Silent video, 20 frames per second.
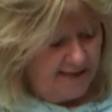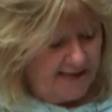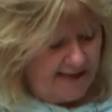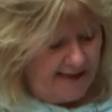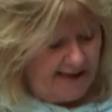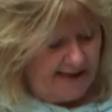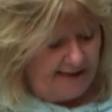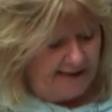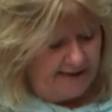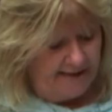
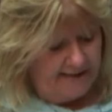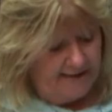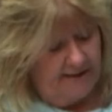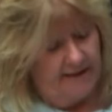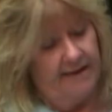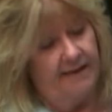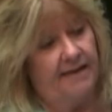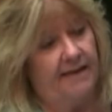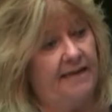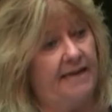And
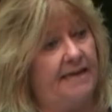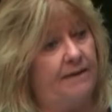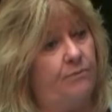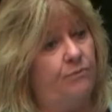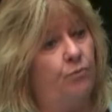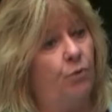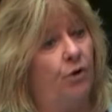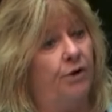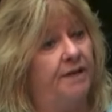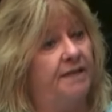he
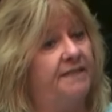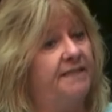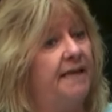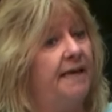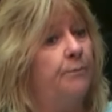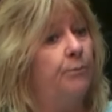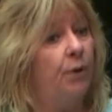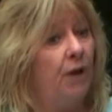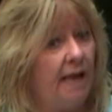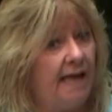wanted to
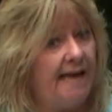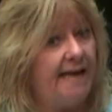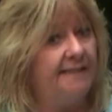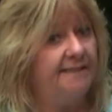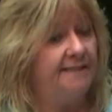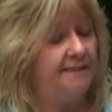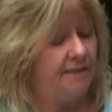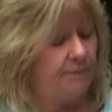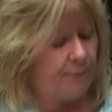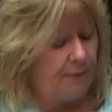
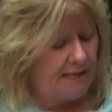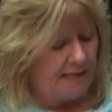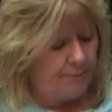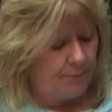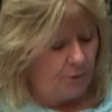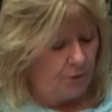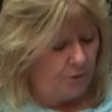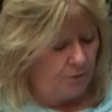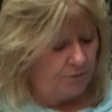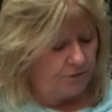bless the
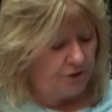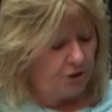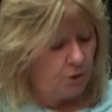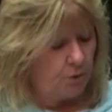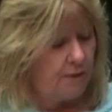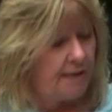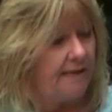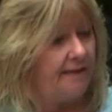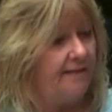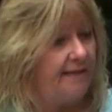people
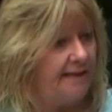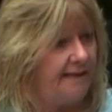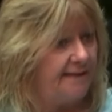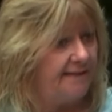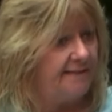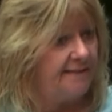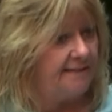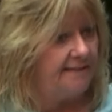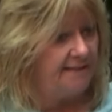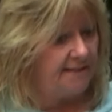doing
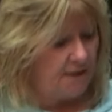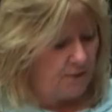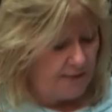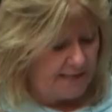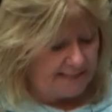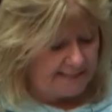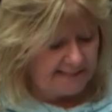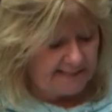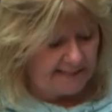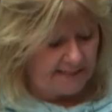this, and so
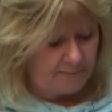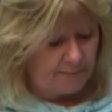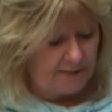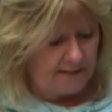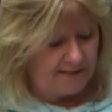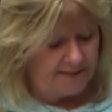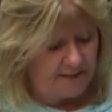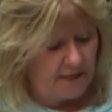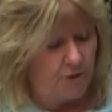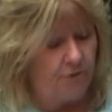he sent me
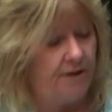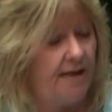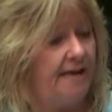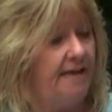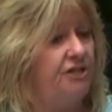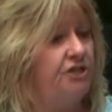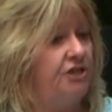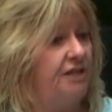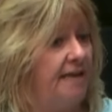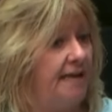a
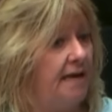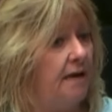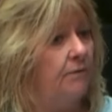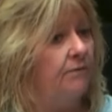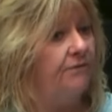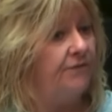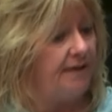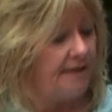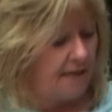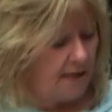donation to help
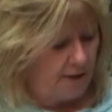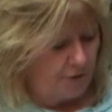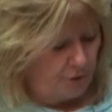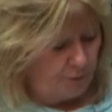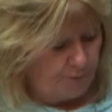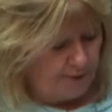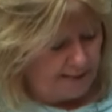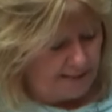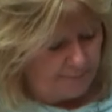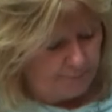feed other
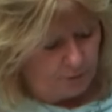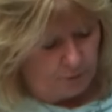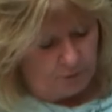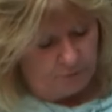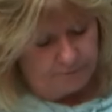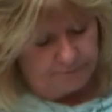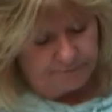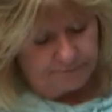people.